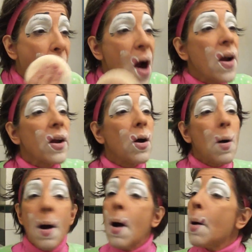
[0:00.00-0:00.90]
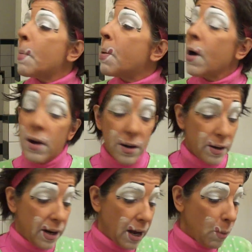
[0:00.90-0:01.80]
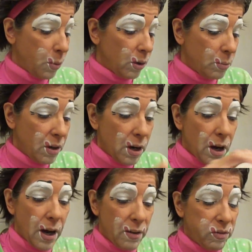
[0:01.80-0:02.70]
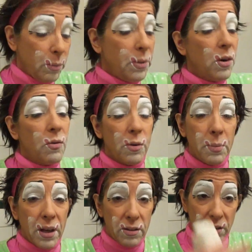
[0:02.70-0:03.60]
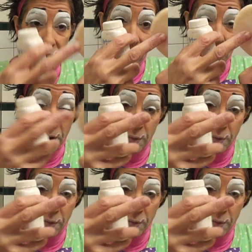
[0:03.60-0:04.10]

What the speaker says: There you go. Now put a little bit, I flip it over because this side is my